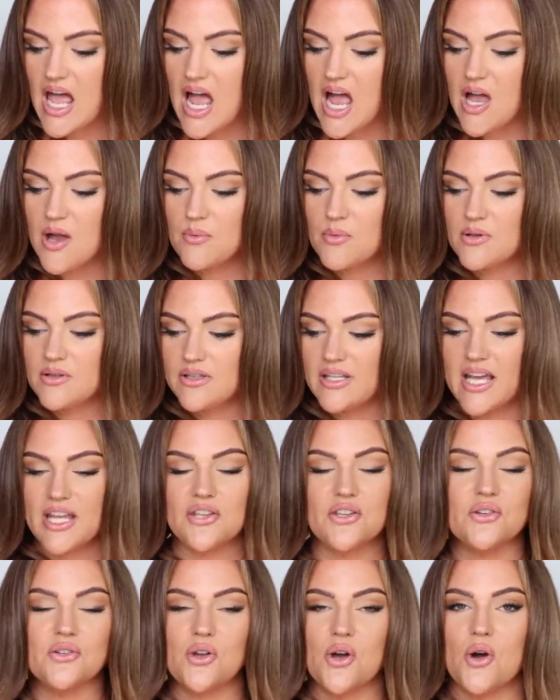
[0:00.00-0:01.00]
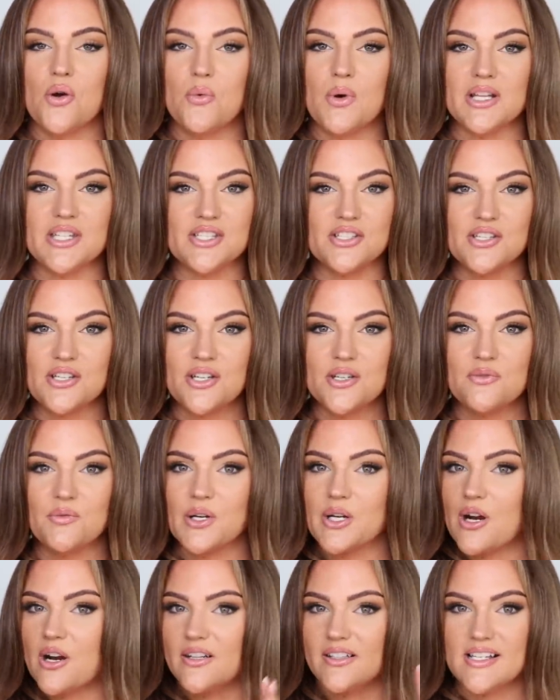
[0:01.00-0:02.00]
I will let you know what's good
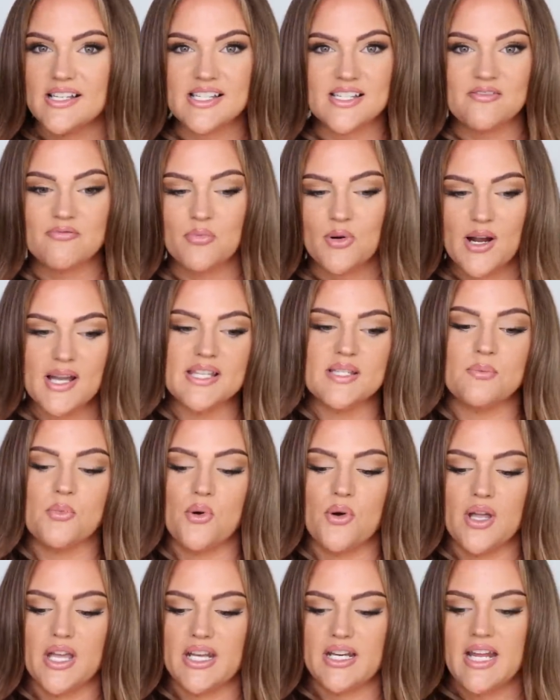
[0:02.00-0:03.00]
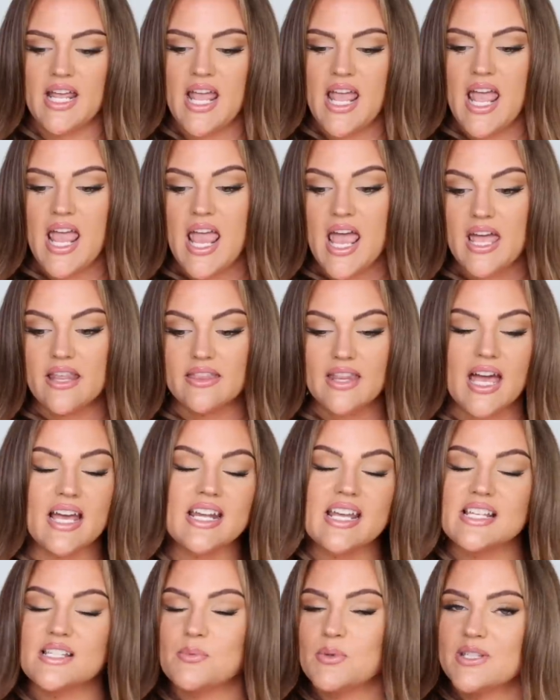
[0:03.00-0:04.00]
regardless of price point. And that
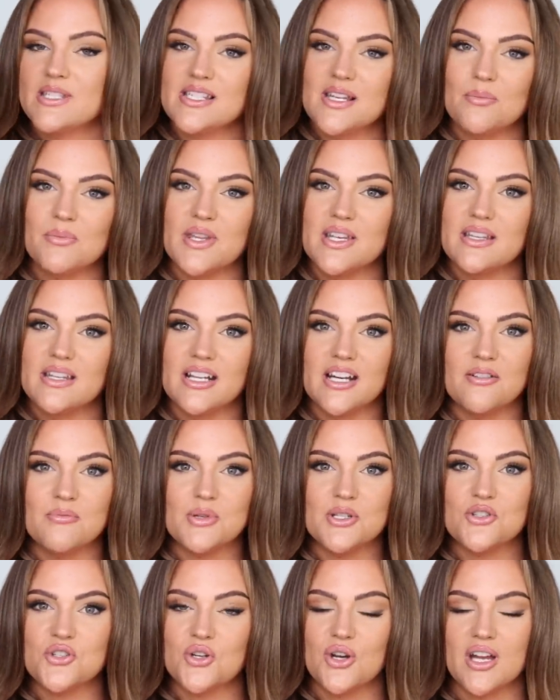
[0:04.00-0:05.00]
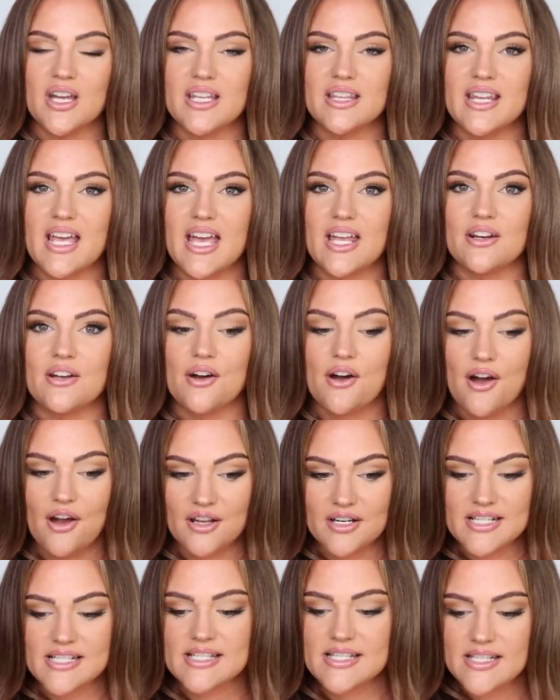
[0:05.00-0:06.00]
has been something that I've been trying that
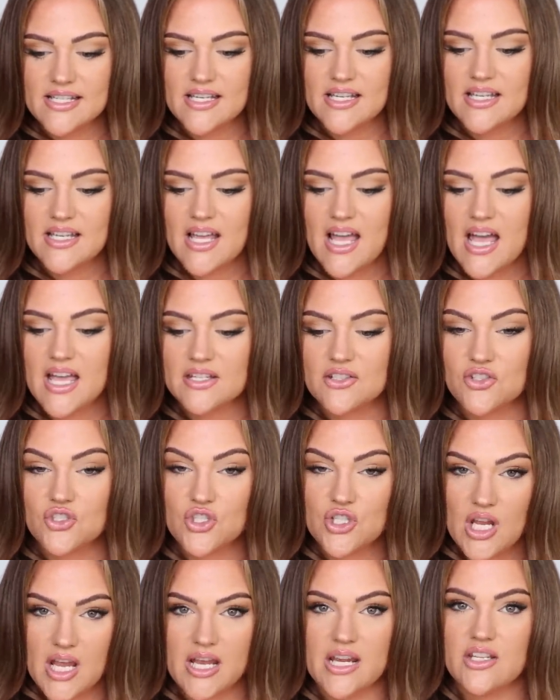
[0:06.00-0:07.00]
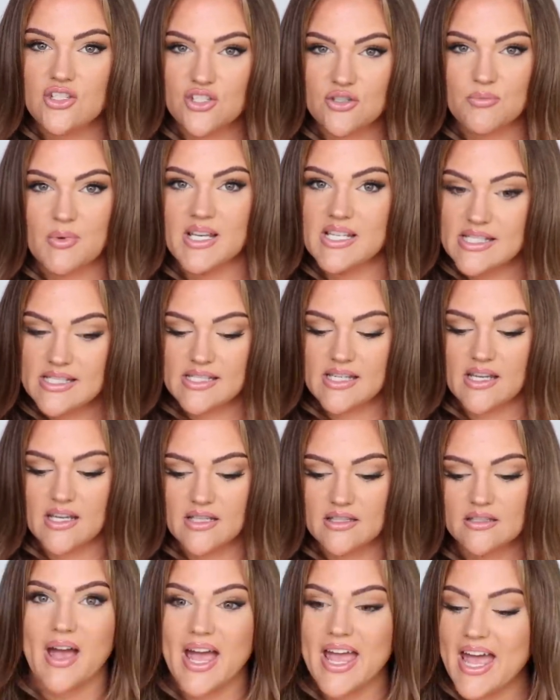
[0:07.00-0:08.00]
honestly has changed my
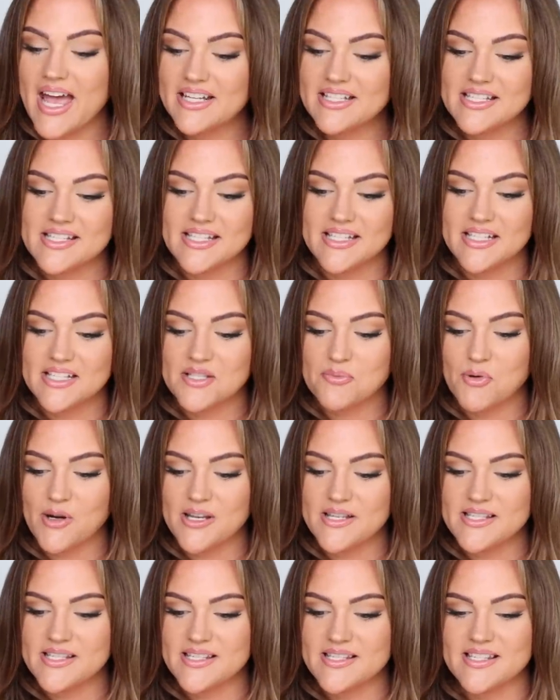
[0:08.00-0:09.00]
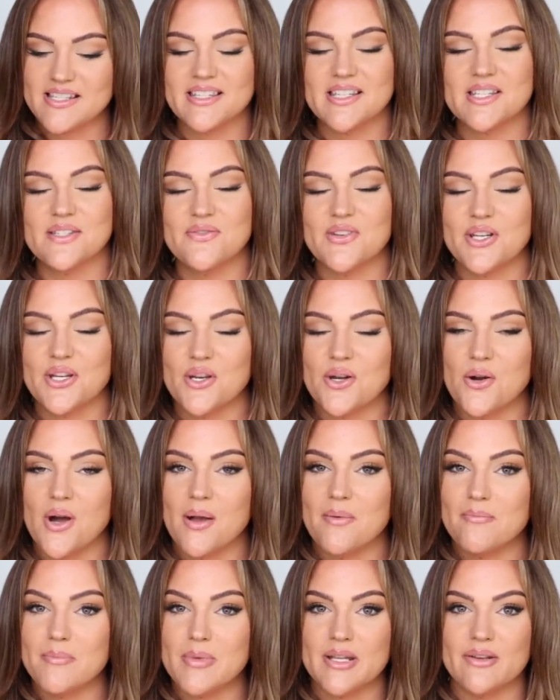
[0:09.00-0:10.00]
skin. I had to sing its praises in this video.
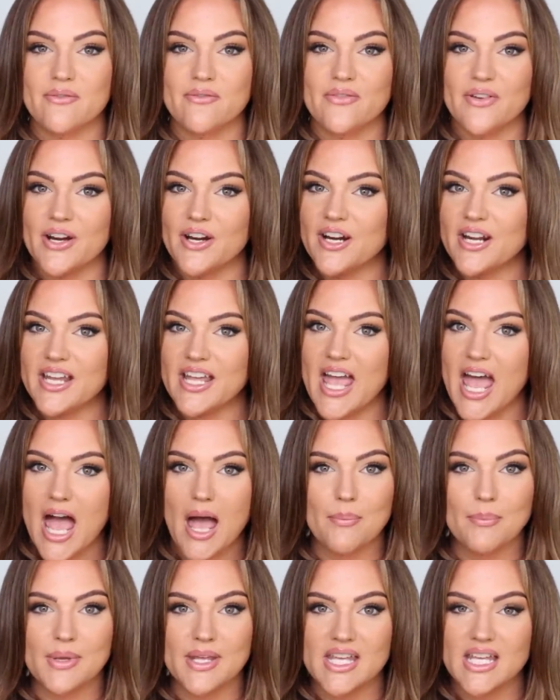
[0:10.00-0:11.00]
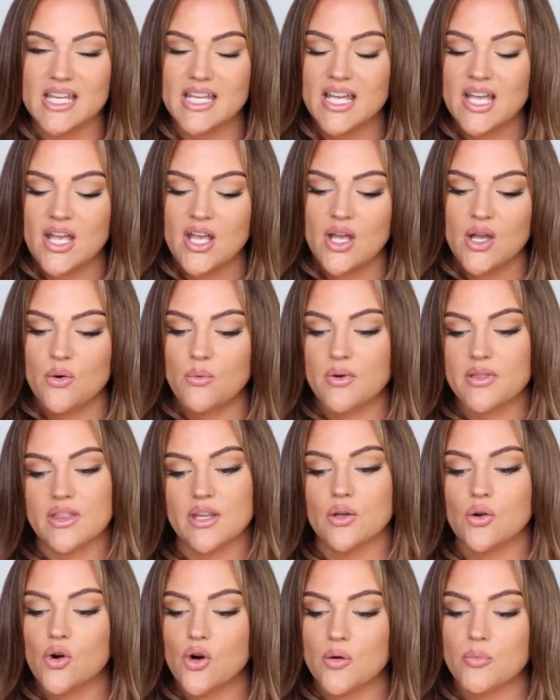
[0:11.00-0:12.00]
I've been very happy with
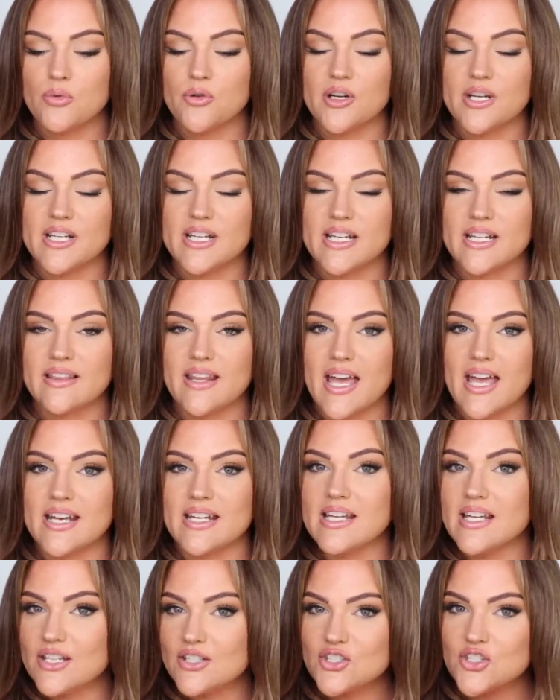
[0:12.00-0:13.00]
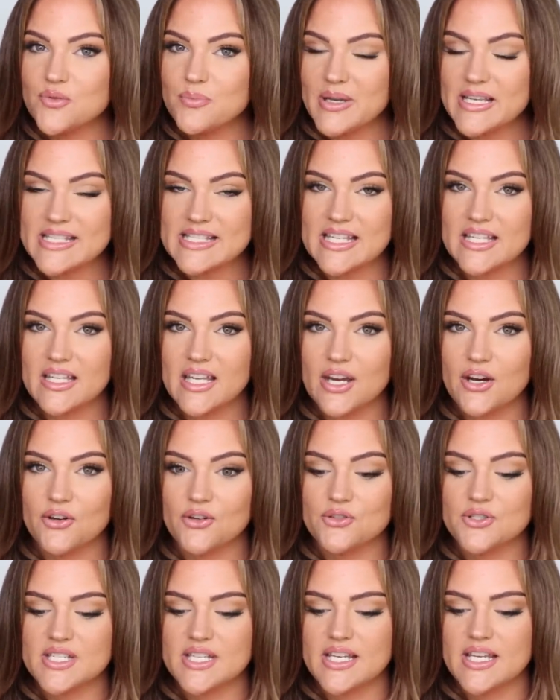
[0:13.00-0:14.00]
incorporating that into my skincare
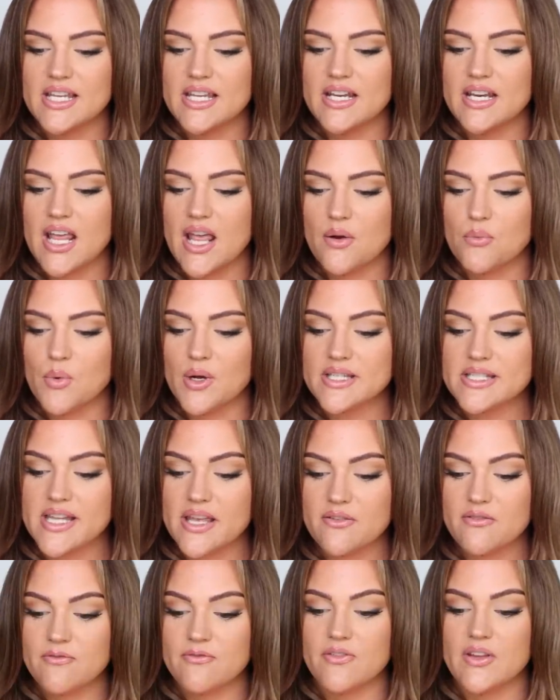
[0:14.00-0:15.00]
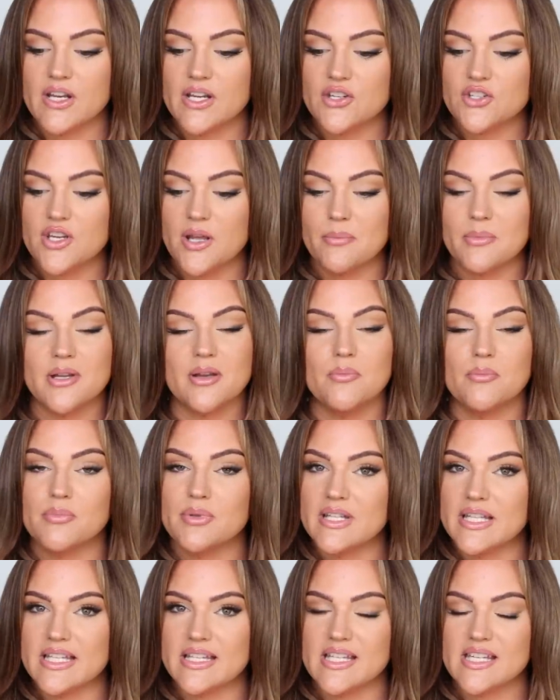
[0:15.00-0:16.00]
routine. And once I finish up
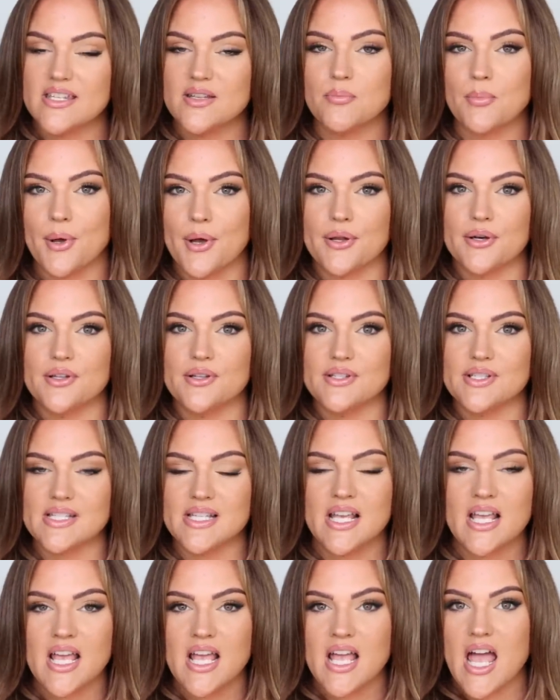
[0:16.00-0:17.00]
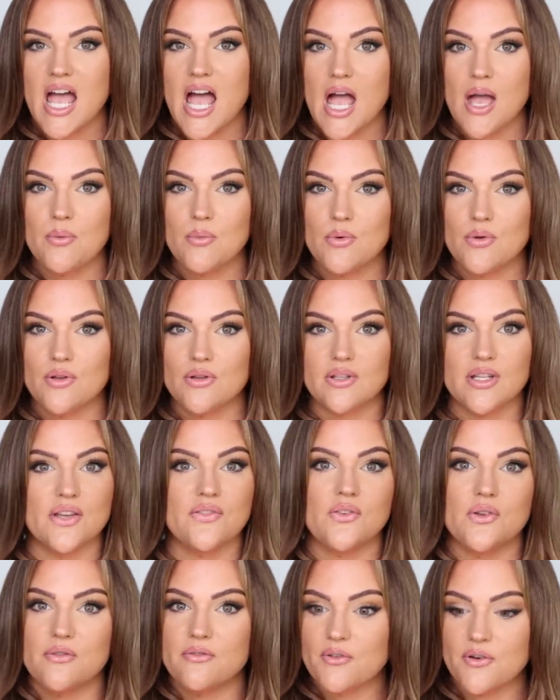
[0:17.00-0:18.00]
completely the bottles, I will
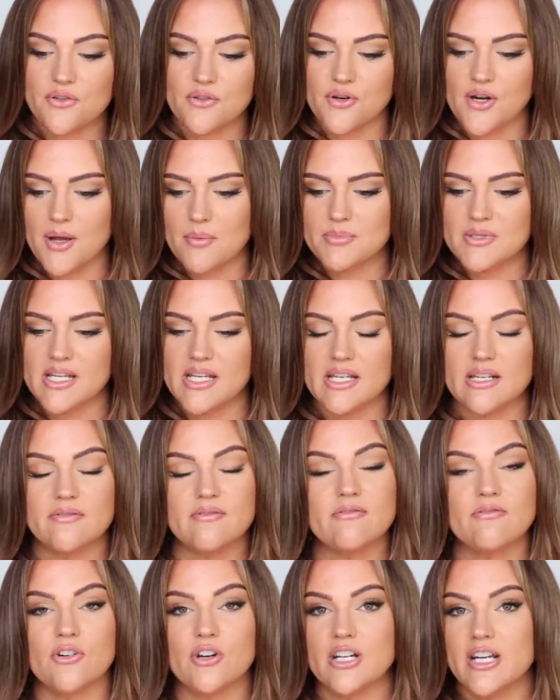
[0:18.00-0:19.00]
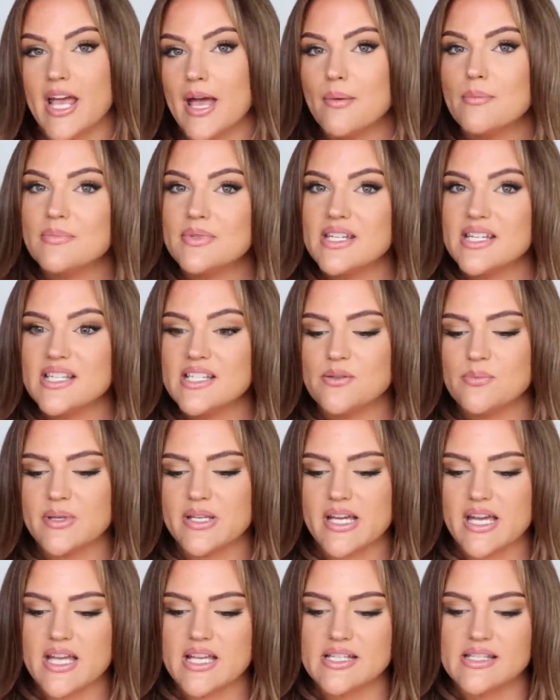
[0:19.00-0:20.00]
give you a further update for an empties
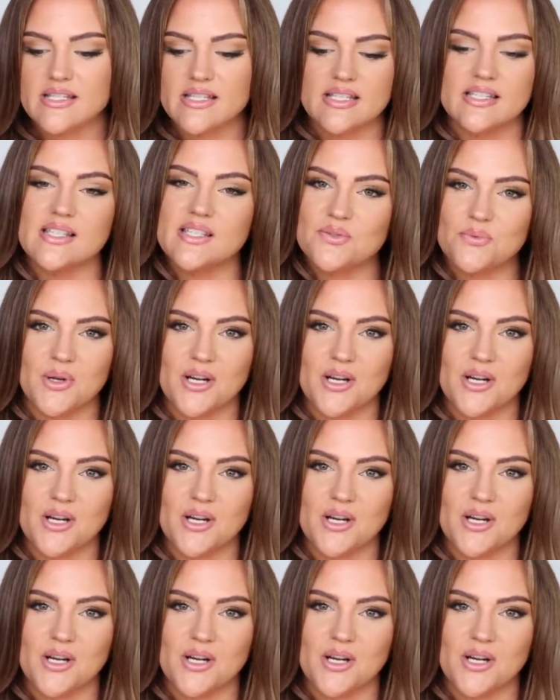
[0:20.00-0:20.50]
because this is